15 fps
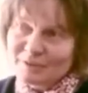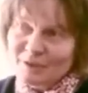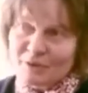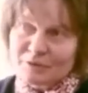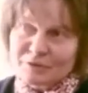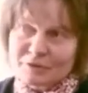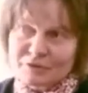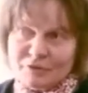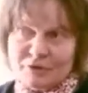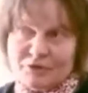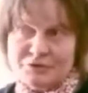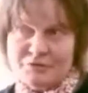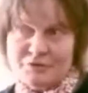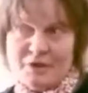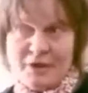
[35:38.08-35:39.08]
Kantian
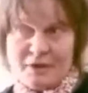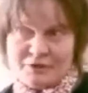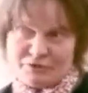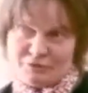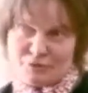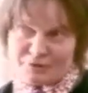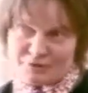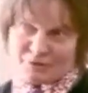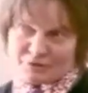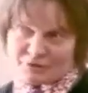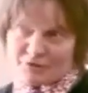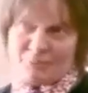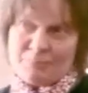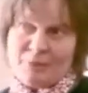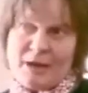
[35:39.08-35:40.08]
philosopher has of wanting to
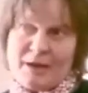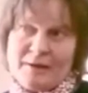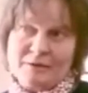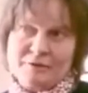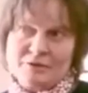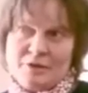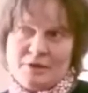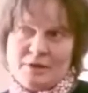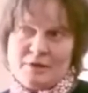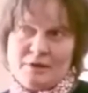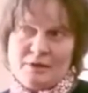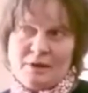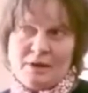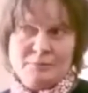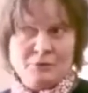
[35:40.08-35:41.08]
step back and say,
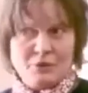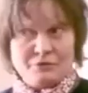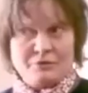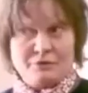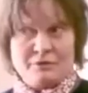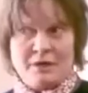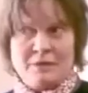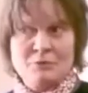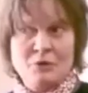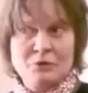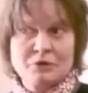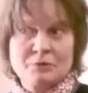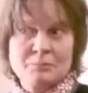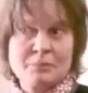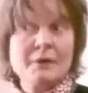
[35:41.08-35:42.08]
I'm
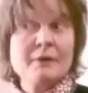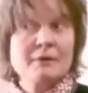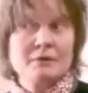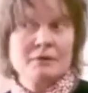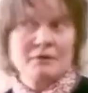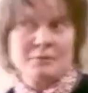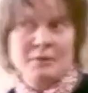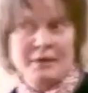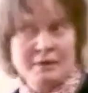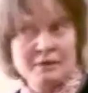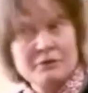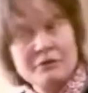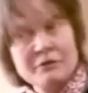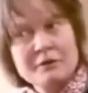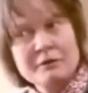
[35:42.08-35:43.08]
not compelled by
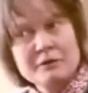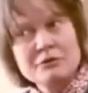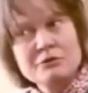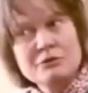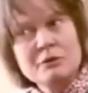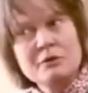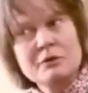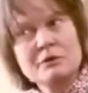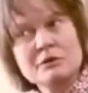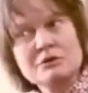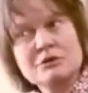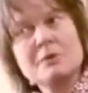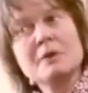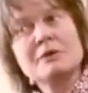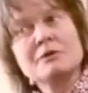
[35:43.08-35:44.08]
anything that you are
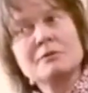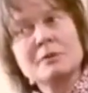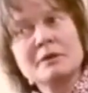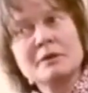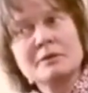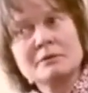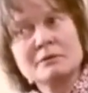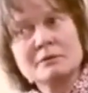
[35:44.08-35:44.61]
showing to me.